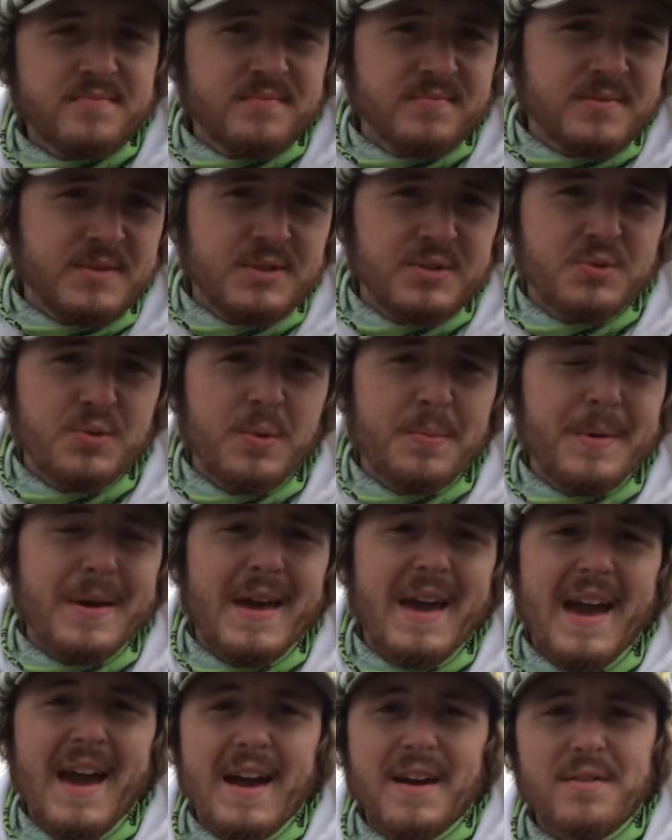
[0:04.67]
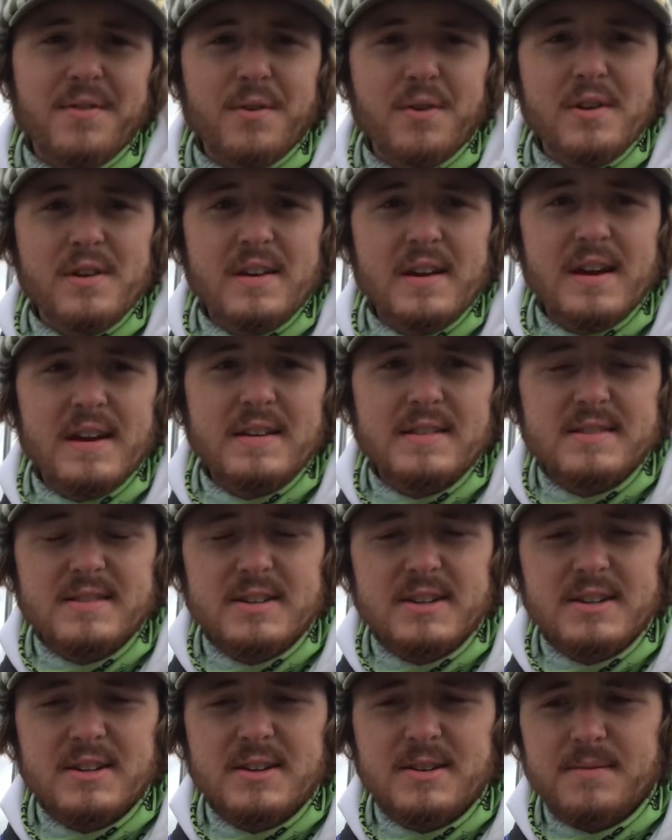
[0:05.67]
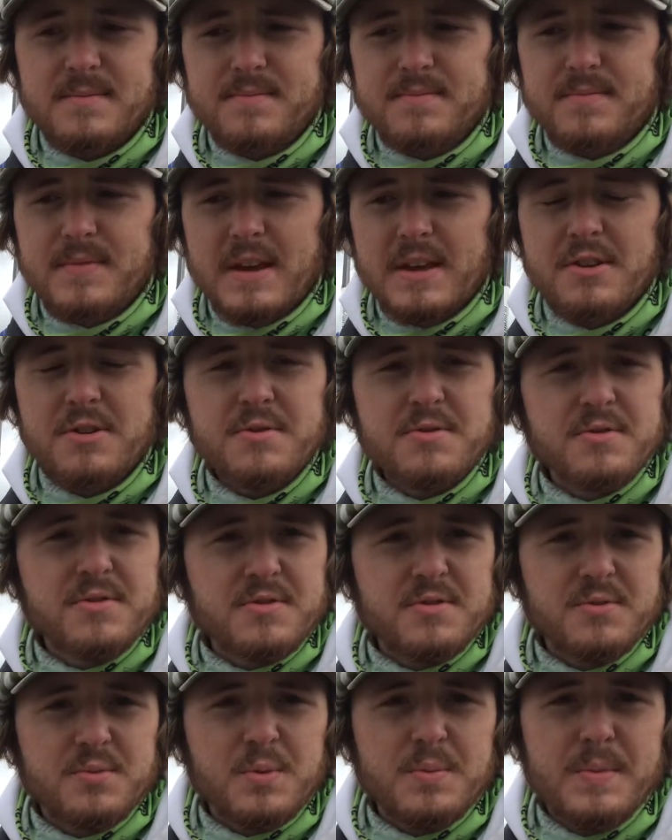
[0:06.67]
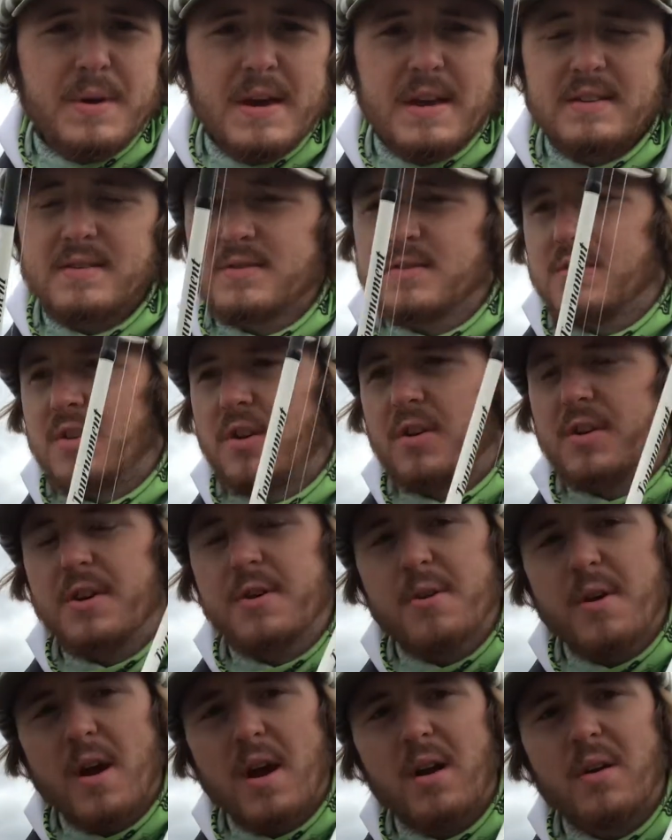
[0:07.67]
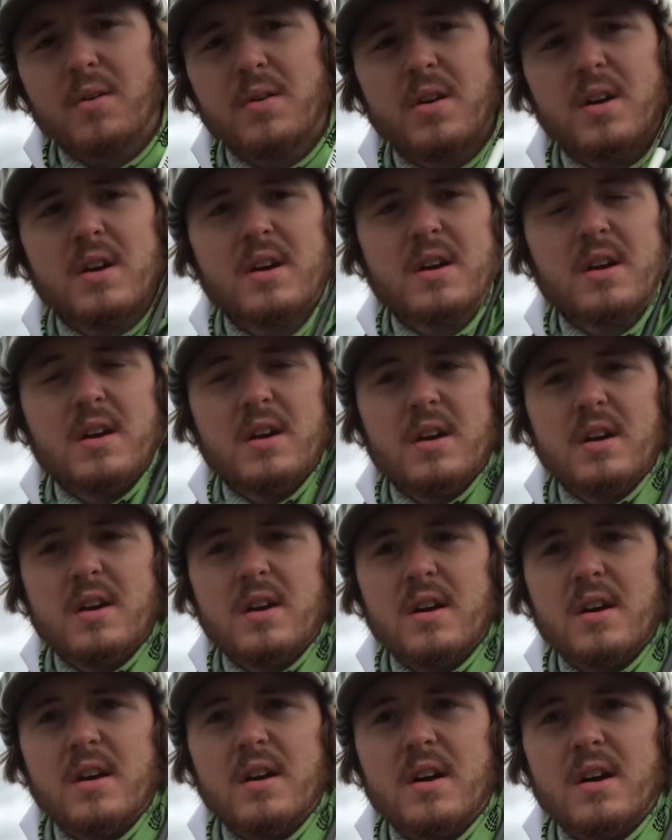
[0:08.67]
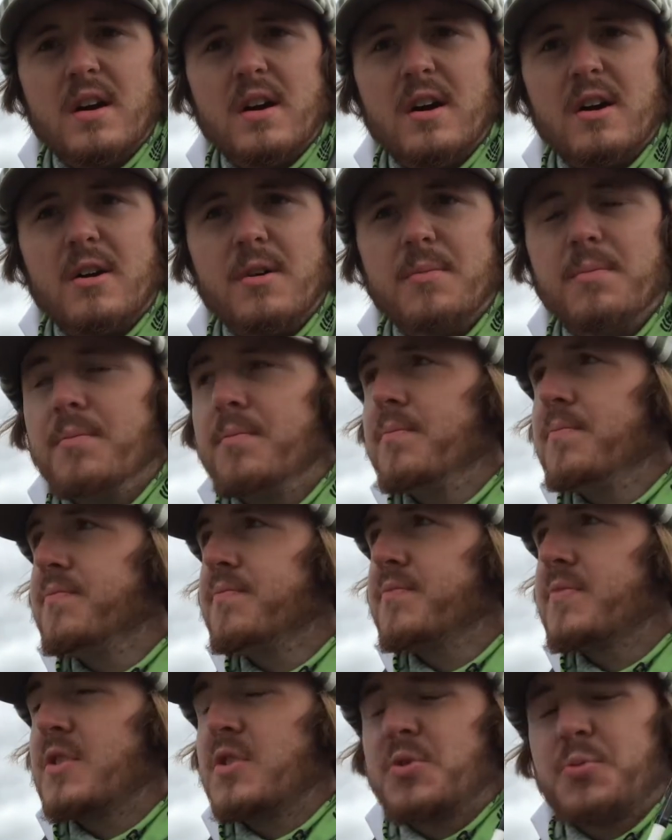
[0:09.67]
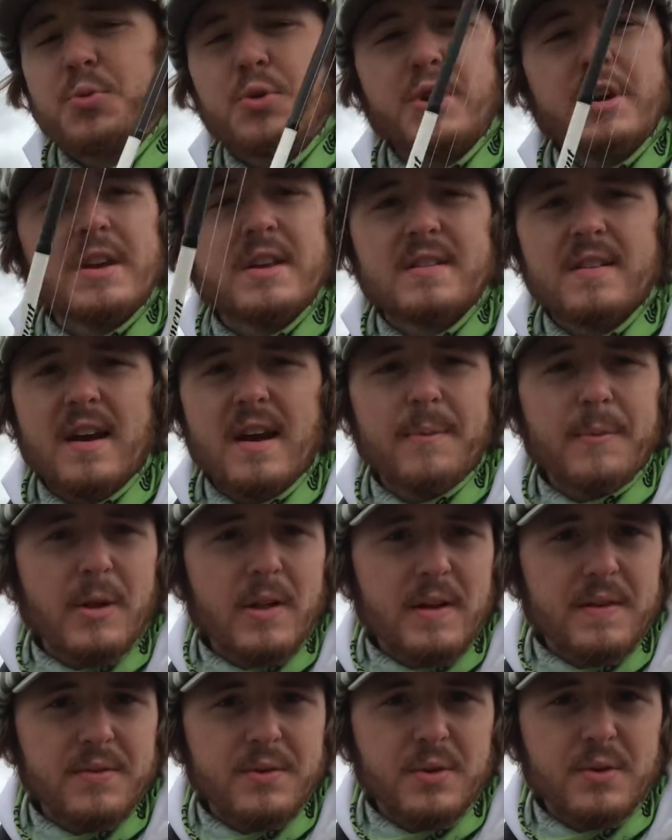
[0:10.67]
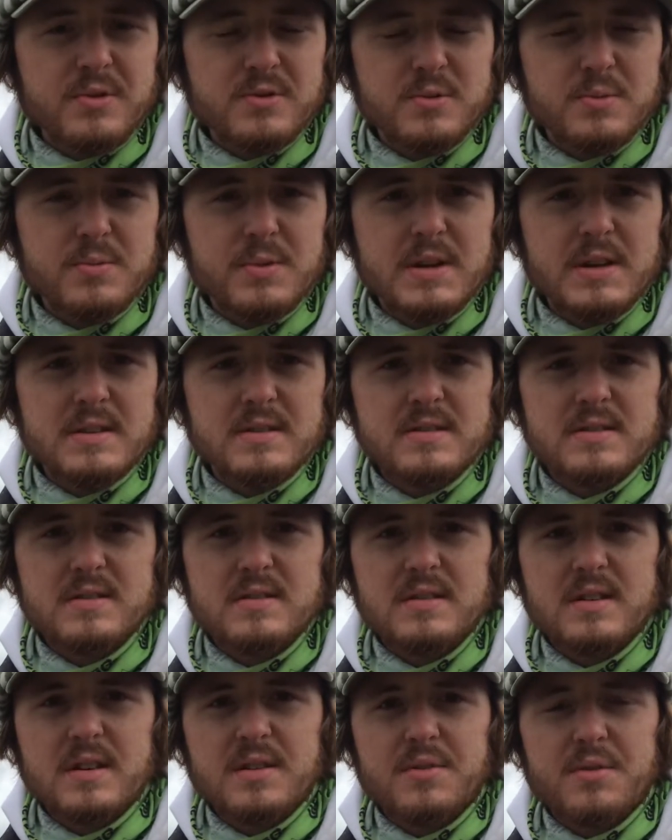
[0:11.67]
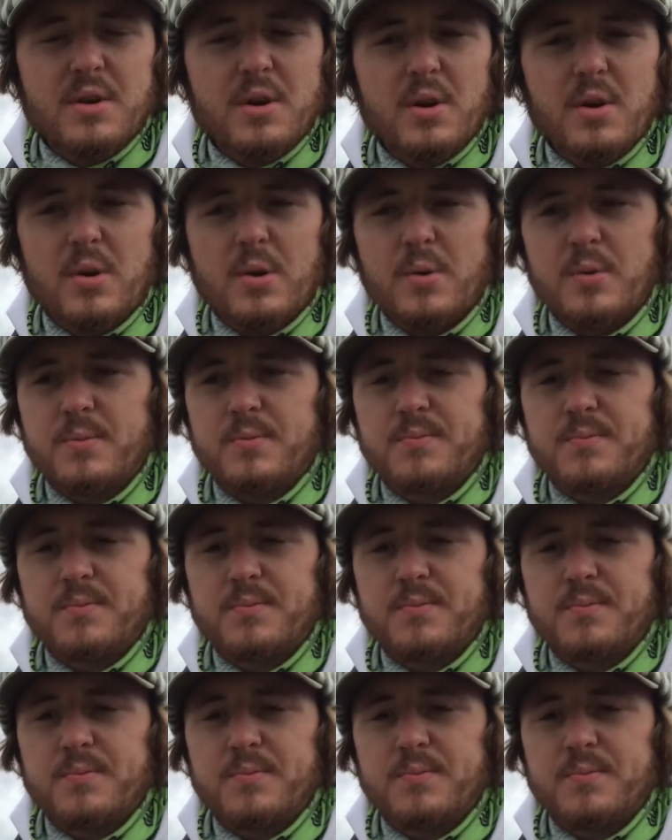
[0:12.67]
swim bait hack for you guys. I use swim baits all year round. Um, Springtime, I love throwing swim baits. I throw